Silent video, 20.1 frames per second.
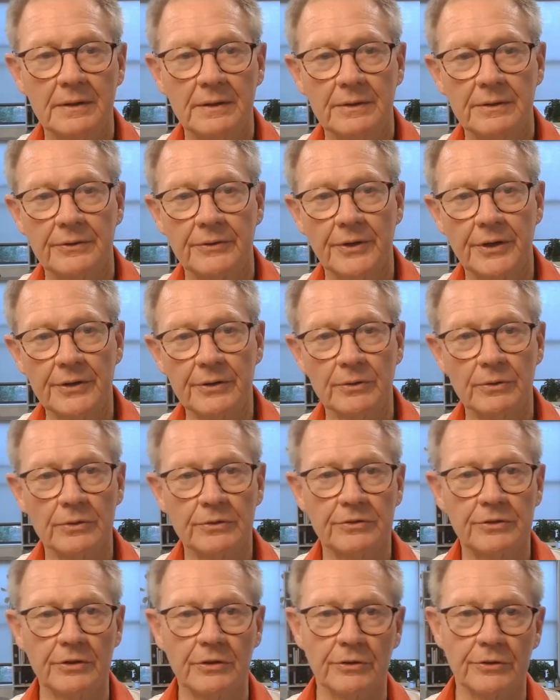Not all
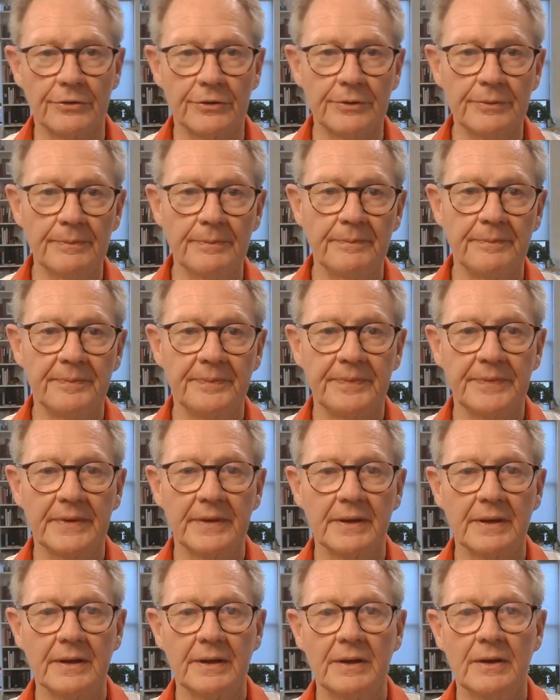children,
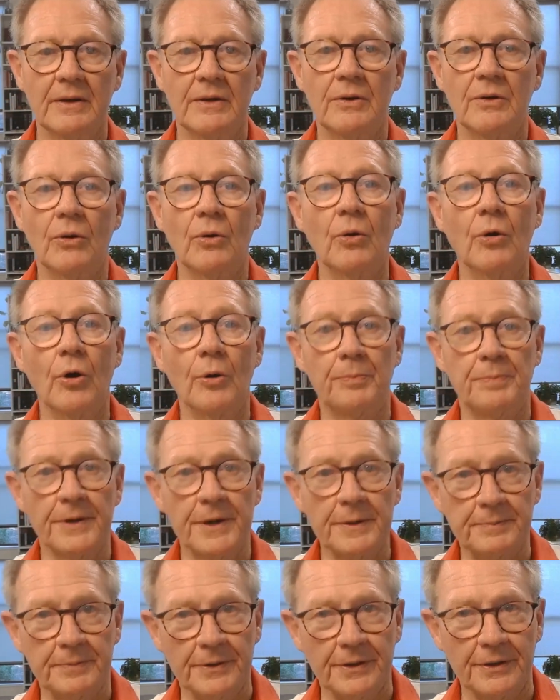or
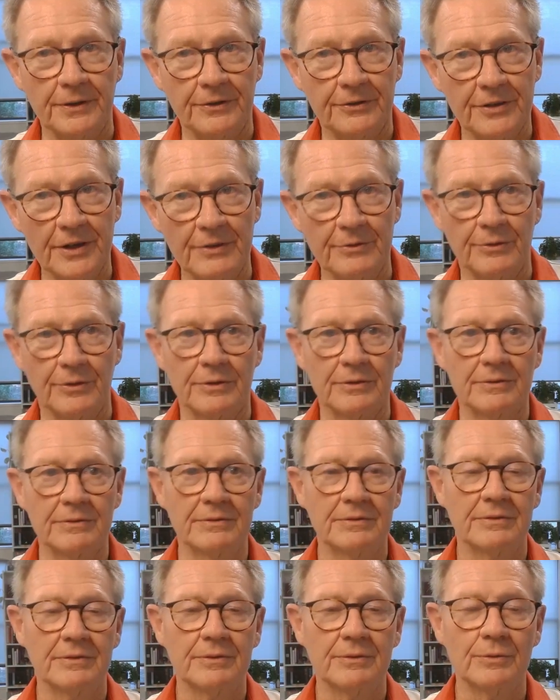people in general,
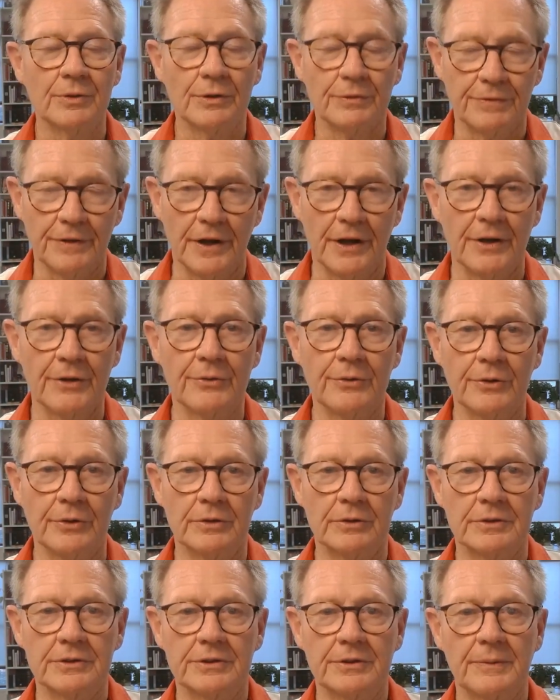will follow
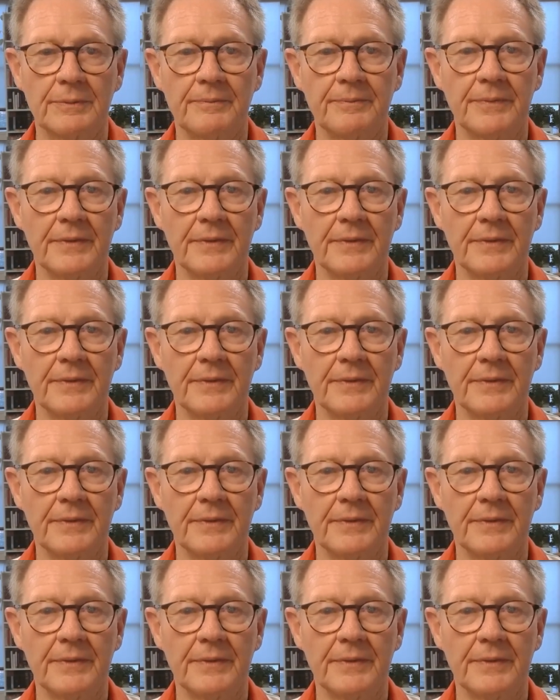rules.